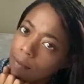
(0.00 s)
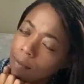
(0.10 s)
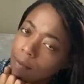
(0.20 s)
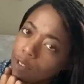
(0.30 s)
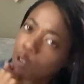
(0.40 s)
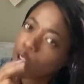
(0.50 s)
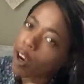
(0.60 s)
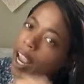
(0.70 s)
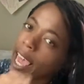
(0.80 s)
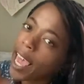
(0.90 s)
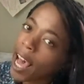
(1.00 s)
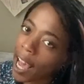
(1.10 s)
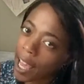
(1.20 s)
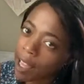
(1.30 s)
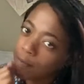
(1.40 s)
So they're
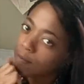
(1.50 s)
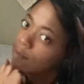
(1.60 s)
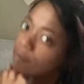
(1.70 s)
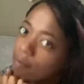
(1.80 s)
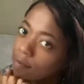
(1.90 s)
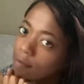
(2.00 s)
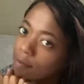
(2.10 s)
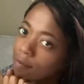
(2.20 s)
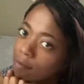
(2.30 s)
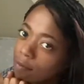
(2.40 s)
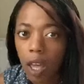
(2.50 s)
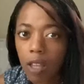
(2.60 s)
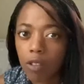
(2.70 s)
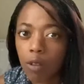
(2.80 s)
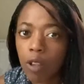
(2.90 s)
AI.
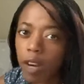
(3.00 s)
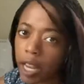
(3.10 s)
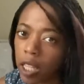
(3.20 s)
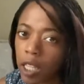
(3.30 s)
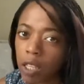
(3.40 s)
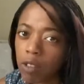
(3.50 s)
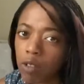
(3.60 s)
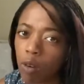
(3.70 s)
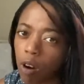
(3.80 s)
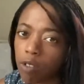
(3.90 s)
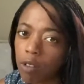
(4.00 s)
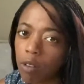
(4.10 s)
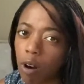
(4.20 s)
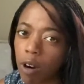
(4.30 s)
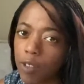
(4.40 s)
So they're aliens who are also
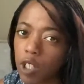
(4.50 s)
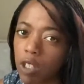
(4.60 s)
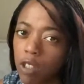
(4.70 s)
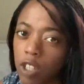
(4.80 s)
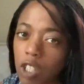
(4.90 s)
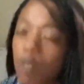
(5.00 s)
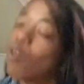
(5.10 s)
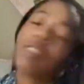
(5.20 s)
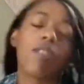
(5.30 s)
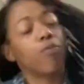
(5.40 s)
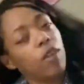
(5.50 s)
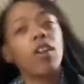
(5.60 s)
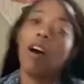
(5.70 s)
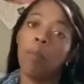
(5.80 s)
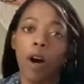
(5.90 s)
artificial intelligence. What the?
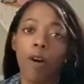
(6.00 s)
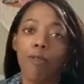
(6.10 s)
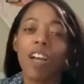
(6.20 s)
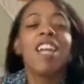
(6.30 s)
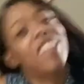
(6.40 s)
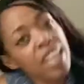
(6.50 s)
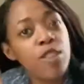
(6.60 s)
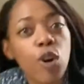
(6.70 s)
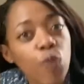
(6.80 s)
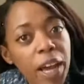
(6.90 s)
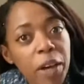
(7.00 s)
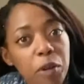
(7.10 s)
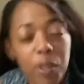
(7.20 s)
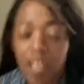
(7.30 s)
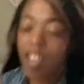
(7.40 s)
Come on, neither realm.